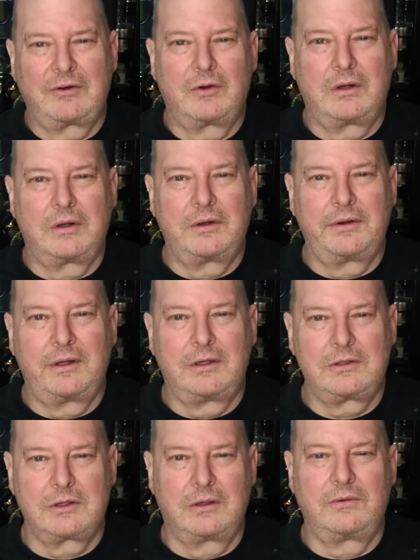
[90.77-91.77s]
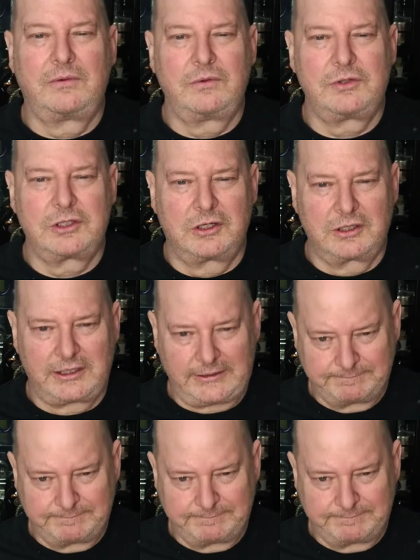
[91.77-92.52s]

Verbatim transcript: called Junk Food Junkie.